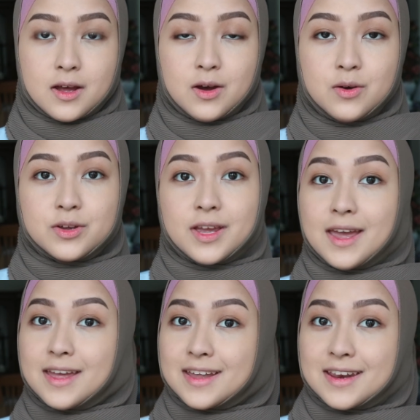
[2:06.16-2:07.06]

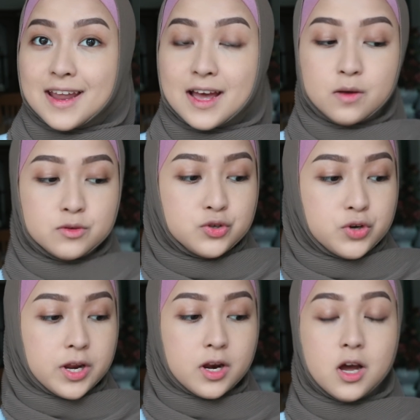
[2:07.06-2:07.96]
Okay, now
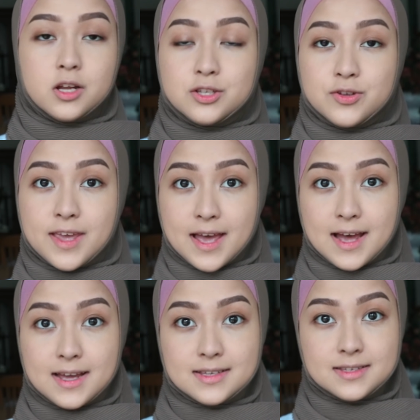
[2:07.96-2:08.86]
straight on to the
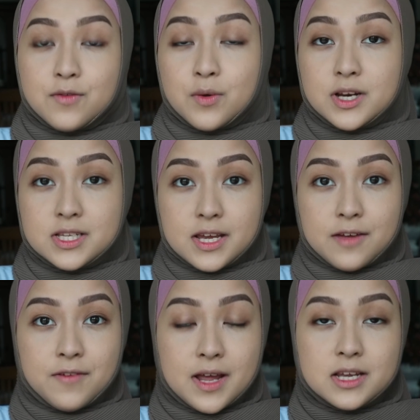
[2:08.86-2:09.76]
eyes. If you want to take
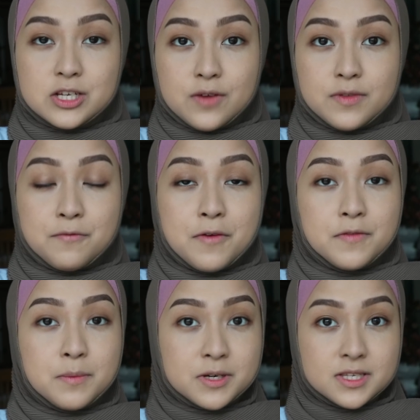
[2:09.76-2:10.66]
advantage of the
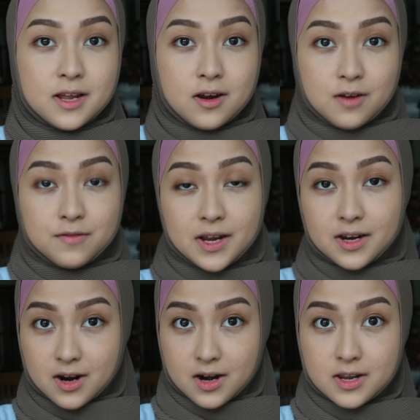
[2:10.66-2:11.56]
50% off at
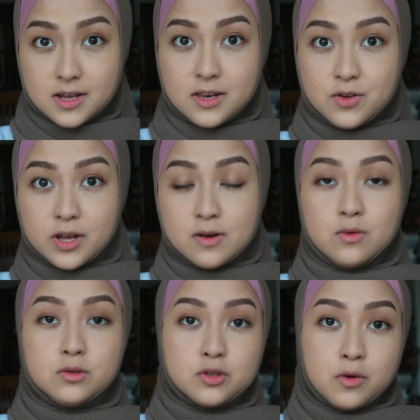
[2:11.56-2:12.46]
Guardian, you can
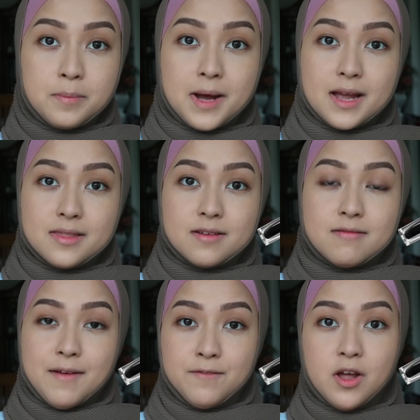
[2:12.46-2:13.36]
also buy the
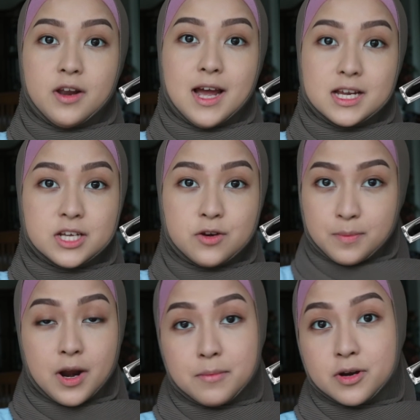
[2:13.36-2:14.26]
Revlon eyeshadow
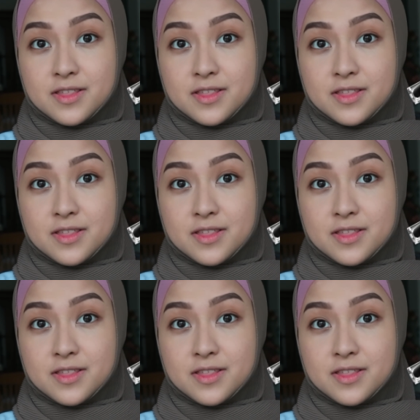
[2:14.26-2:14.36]
primer.